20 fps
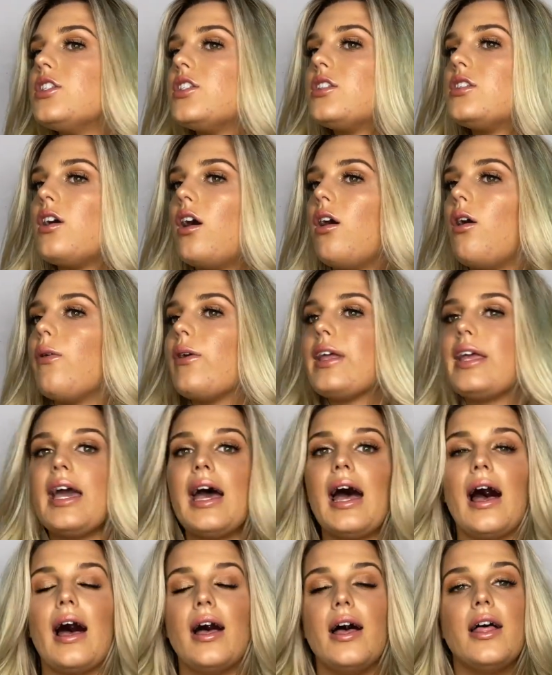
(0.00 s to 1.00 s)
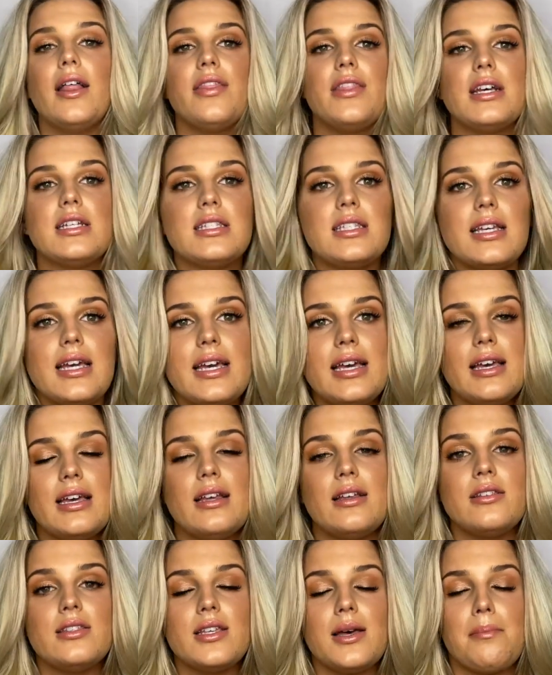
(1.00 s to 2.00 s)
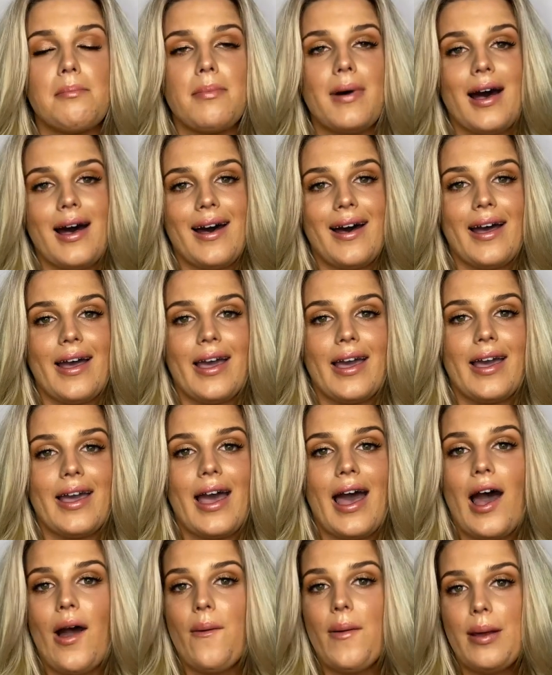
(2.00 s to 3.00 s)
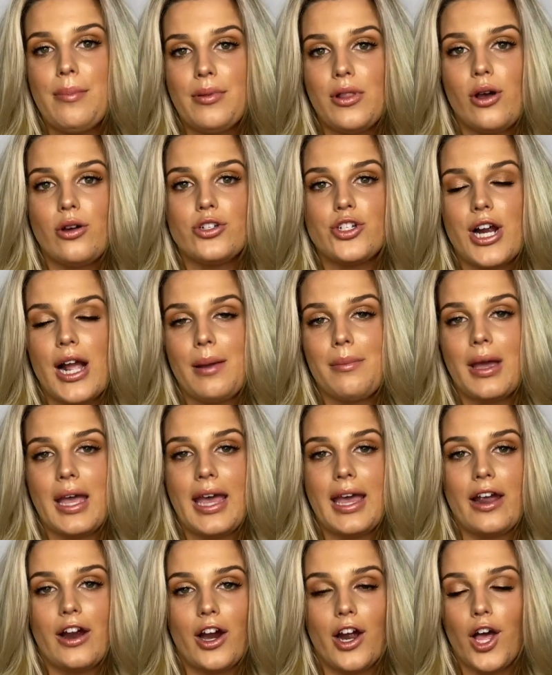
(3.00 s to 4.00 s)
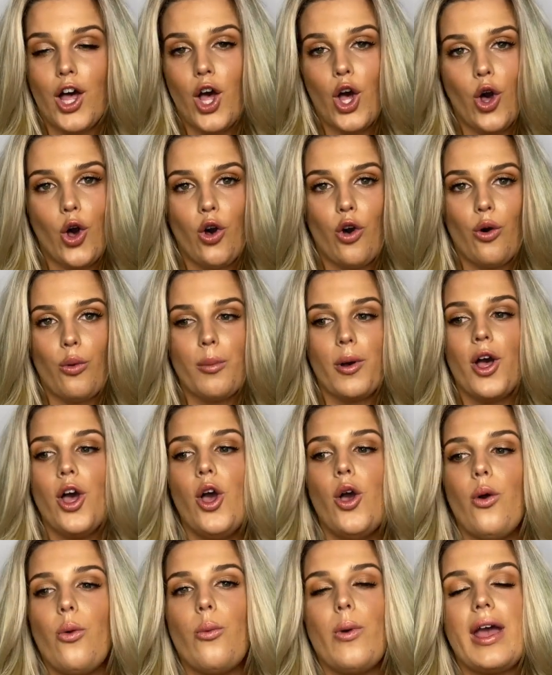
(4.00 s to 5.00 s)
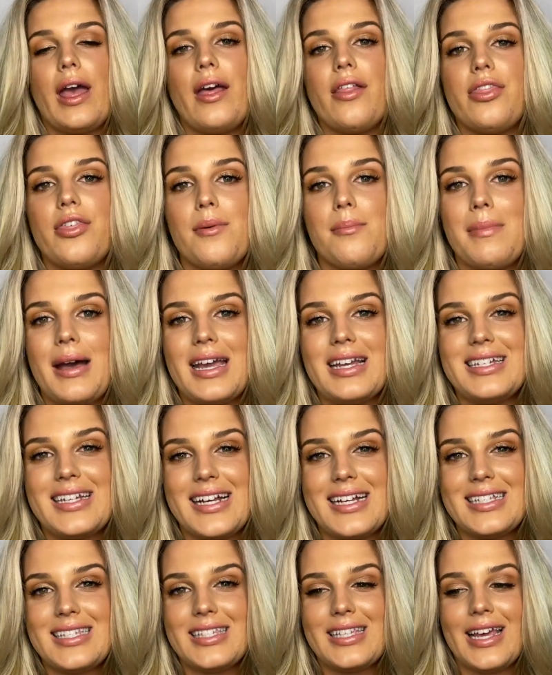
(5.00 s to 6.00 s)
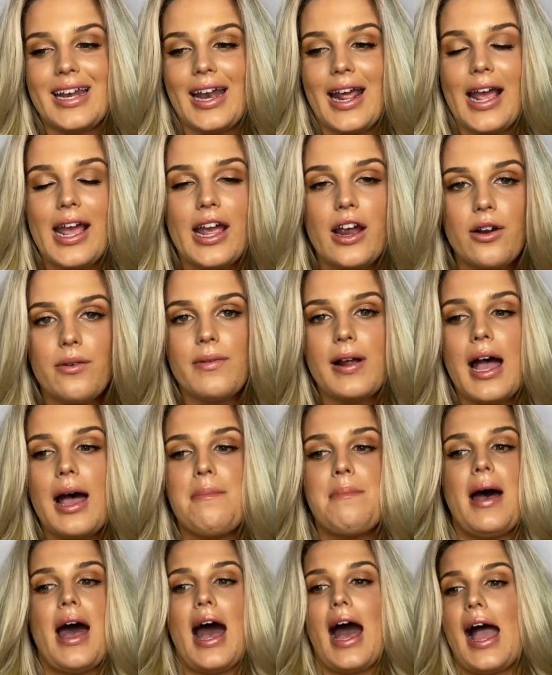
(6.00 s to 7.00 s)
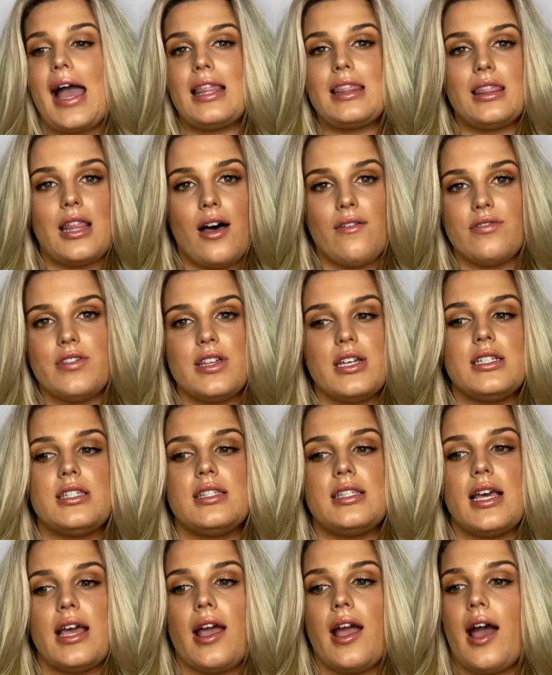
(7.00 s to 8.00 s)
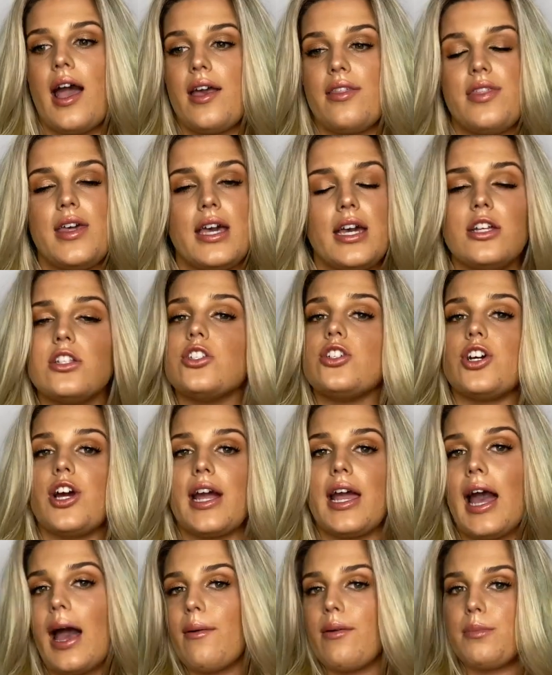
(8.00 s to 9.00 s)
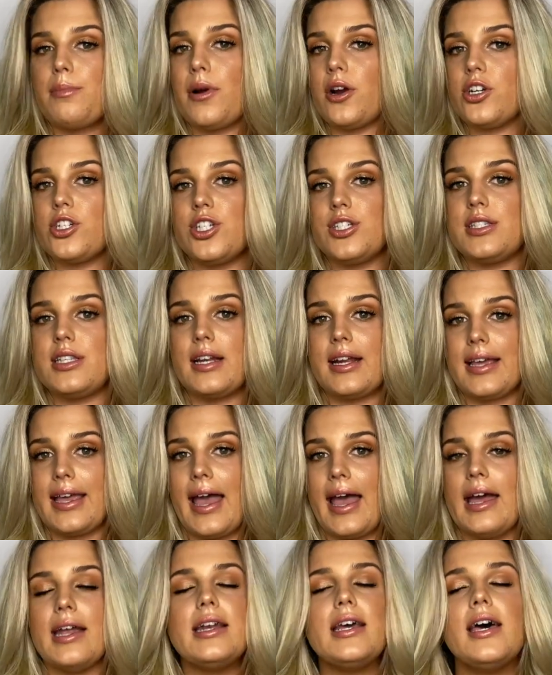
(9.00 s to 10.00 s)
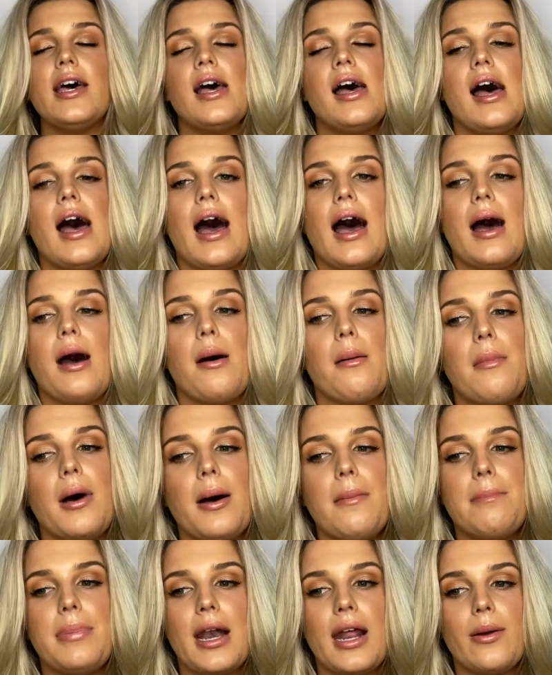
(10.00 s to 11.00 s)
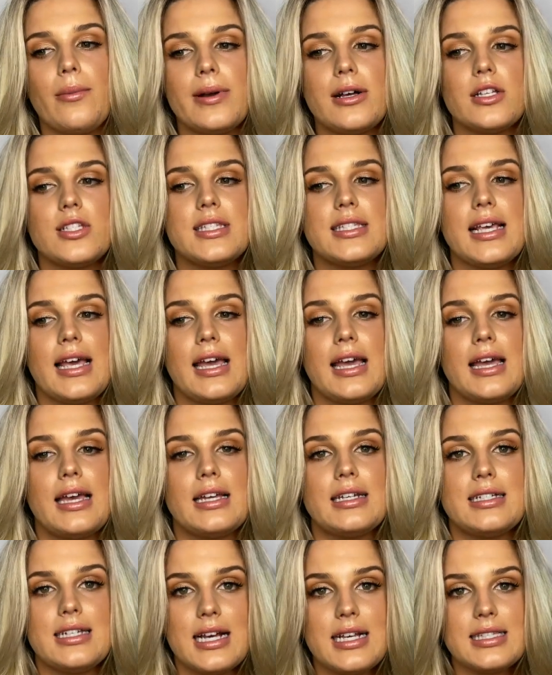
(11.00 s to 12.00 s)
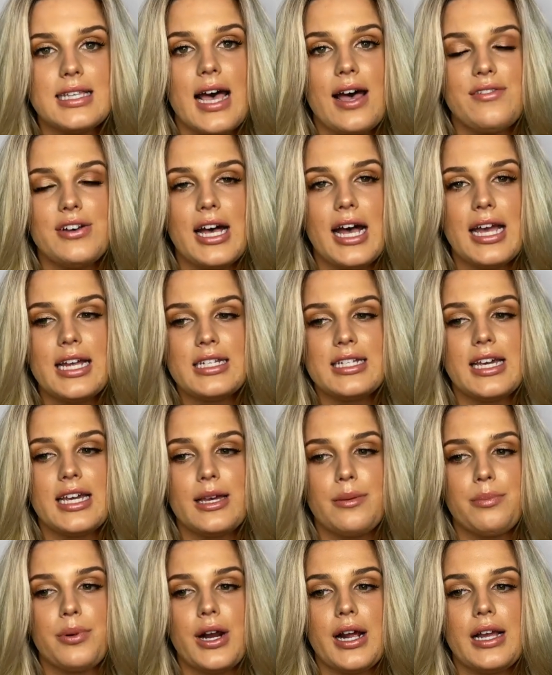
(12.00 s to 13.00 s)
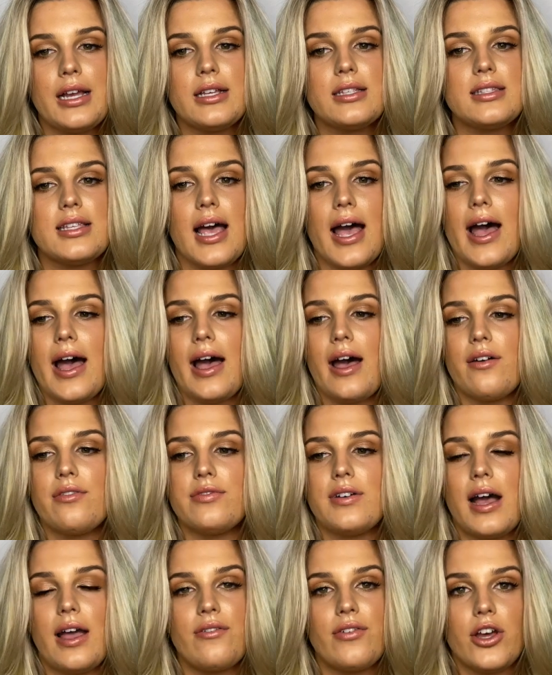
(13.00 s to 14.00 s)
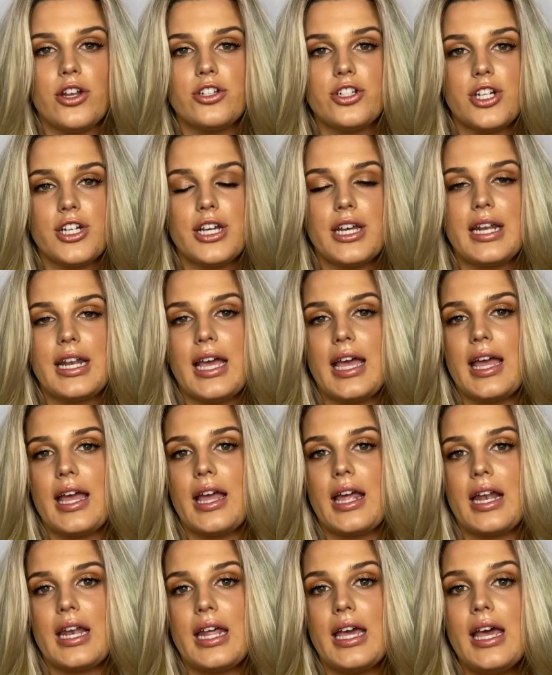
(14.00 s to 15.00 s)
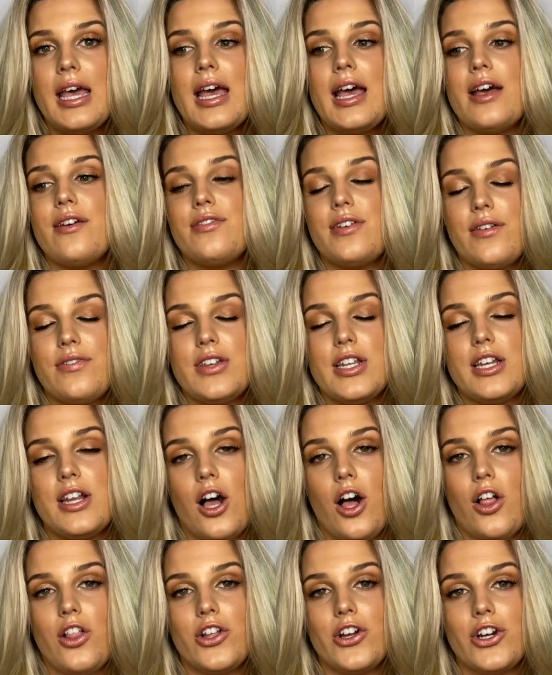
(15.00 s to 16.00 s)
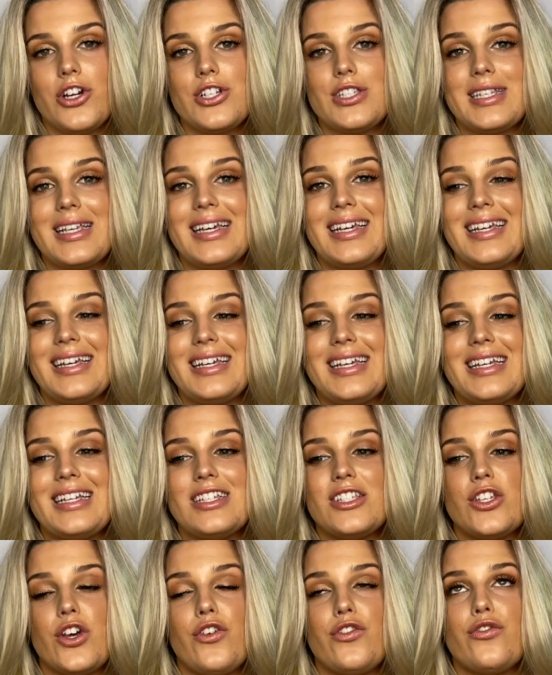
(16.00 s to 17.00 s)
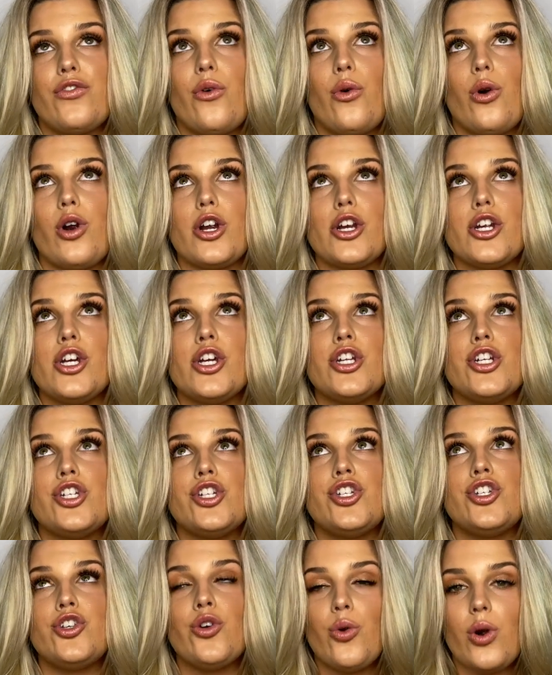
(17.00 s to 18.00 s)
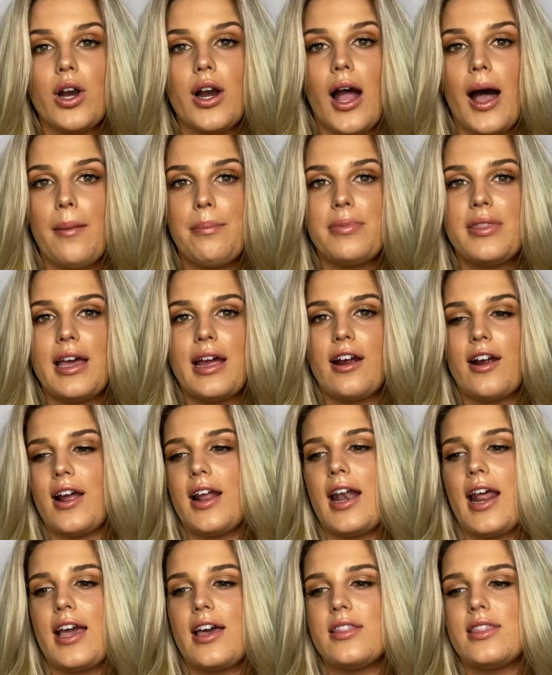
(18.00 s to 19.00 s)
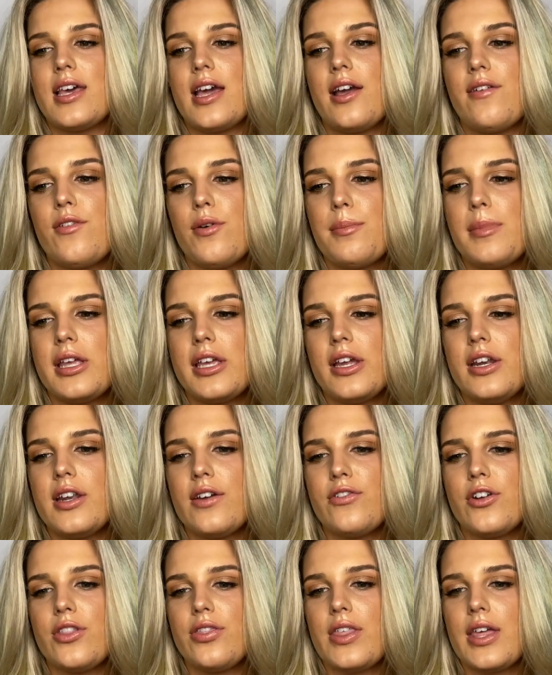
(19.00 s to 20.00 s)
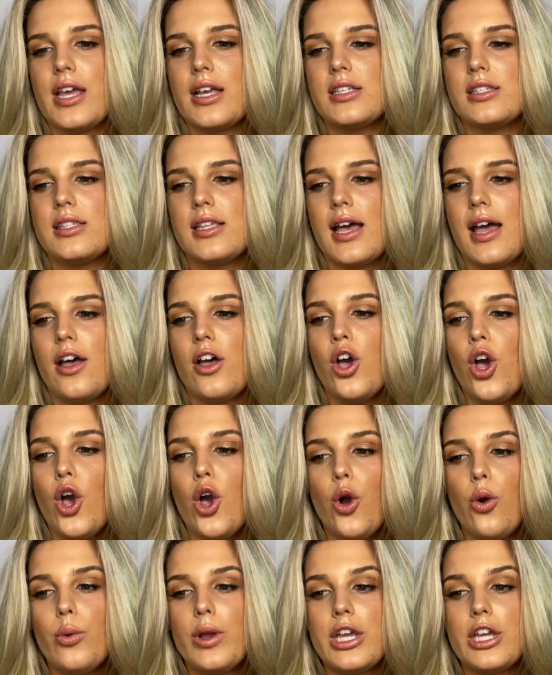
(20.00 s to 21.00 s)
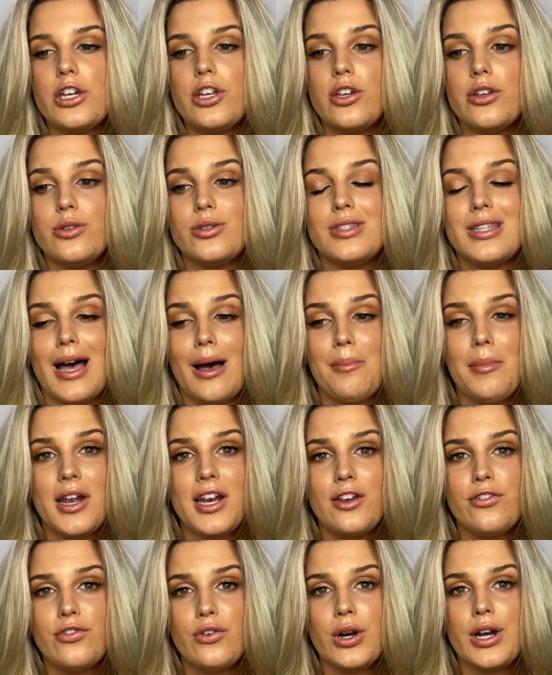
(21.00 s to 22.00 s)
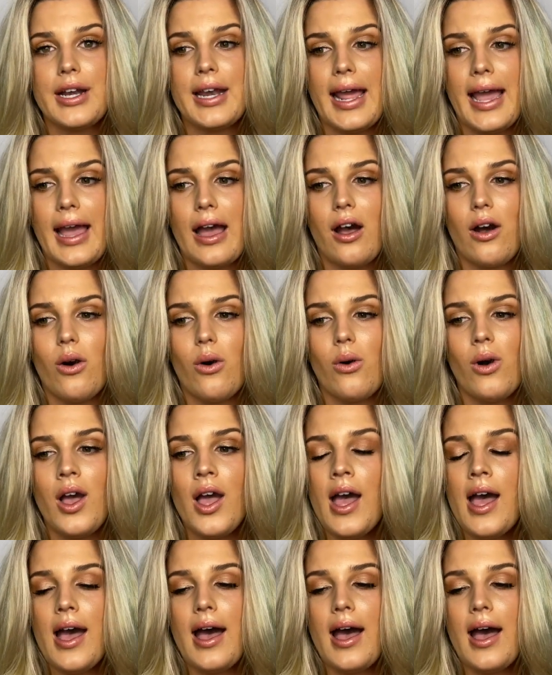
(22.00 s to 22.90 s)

So yeah, this is my how I blow dry my hair at home with my Dyson Airwrap. I love this thing. I think it's great. I would purchase it again. But I will say it does have a high ticket price at $550. It is for sure up there, and I could think of a million different things that we could use that money for now.